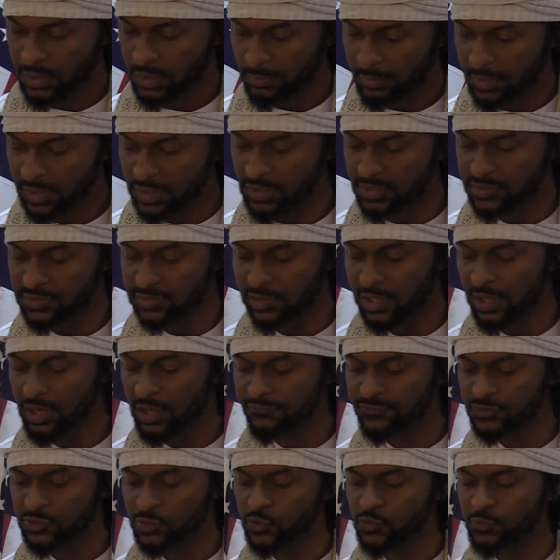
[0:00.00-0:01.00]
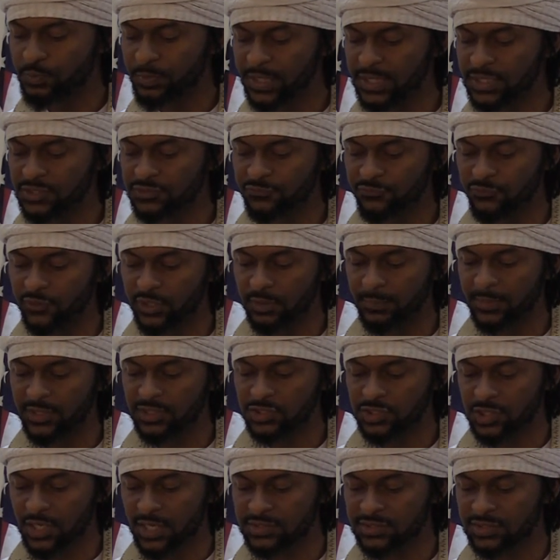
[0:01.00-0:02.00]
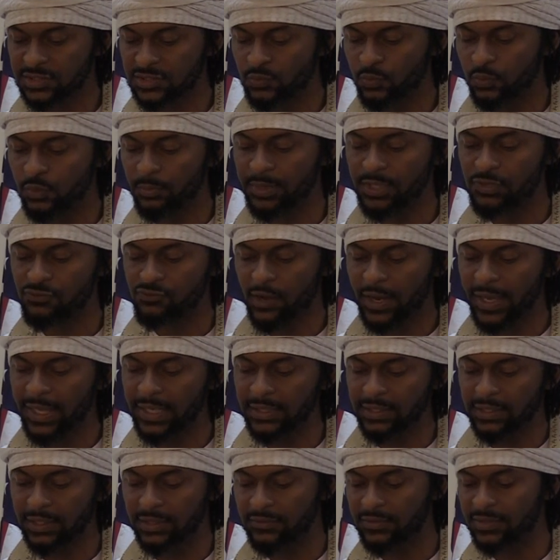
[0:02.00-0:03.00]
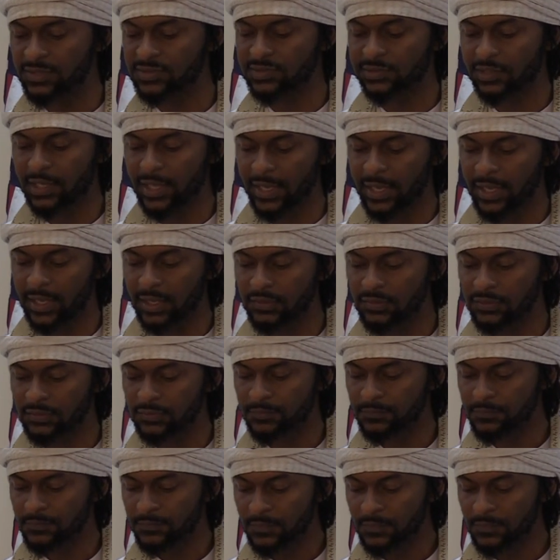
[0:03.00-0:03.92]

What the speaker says: Because love, truth, peace, freedom, and justice will be reigning in this land.